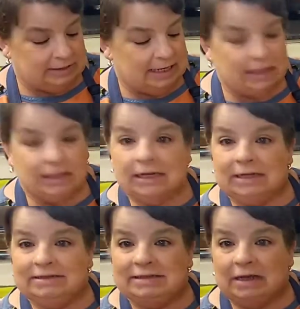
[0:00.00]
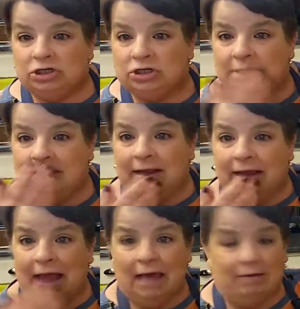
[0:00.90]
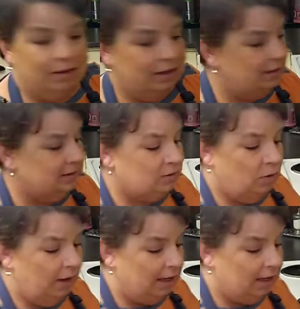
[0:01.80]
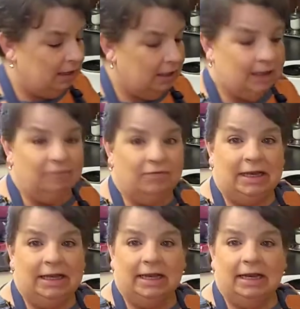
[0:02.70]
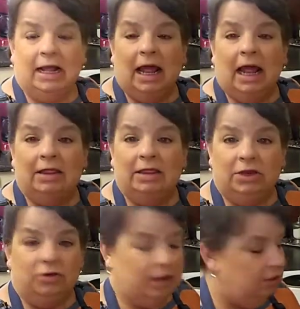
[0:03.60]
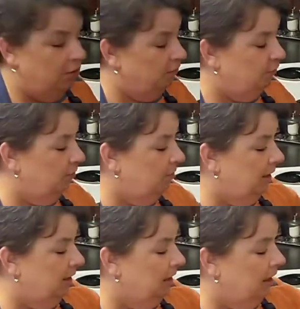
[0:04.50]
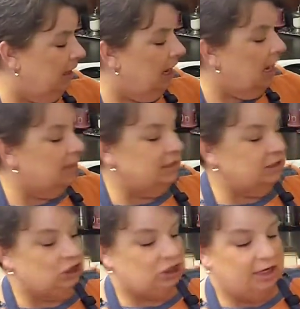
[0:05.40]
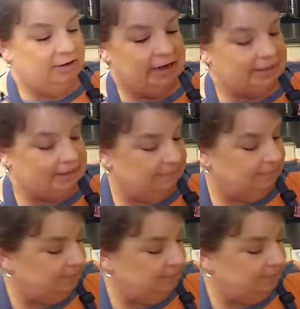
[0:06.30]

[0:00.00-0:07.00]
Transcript: take a little section, it's quick, convenient, and then you're getting your fruit in. And these cherries.